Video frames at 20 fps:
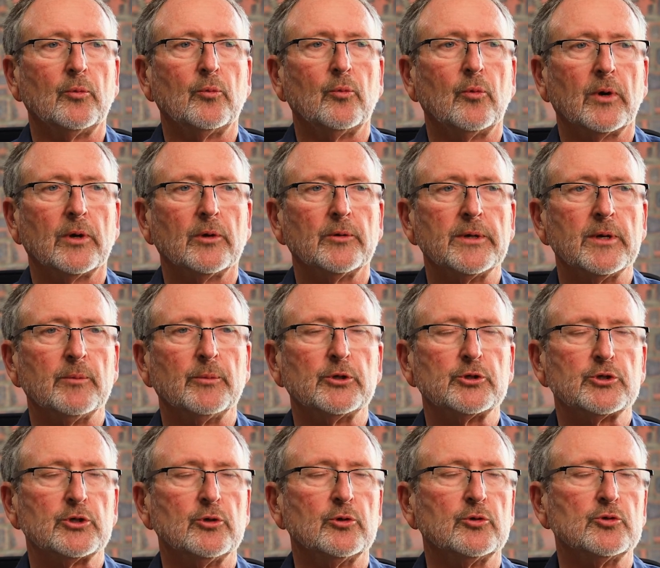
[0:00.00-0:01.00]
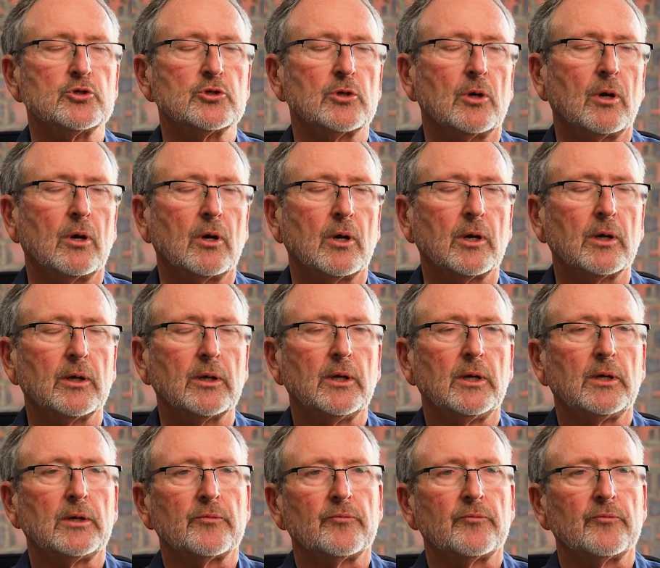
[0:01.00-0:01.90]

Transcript: where nematodes are,